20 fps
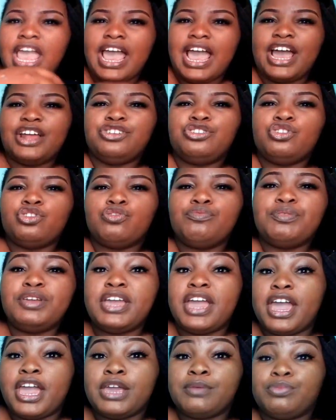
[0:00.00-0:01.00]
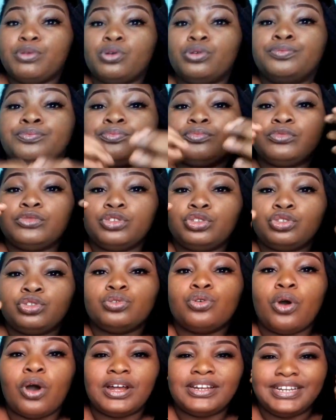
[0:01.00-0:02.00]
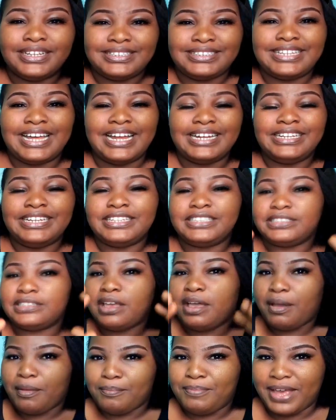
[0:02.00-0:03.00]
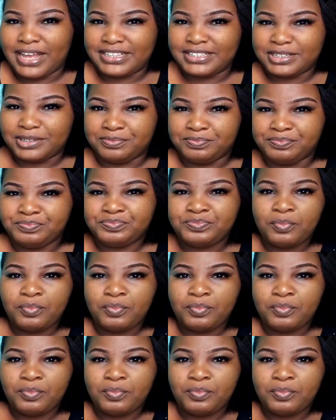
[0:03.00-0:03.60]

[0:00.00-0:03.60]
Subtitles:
and you'll be able to understand it better.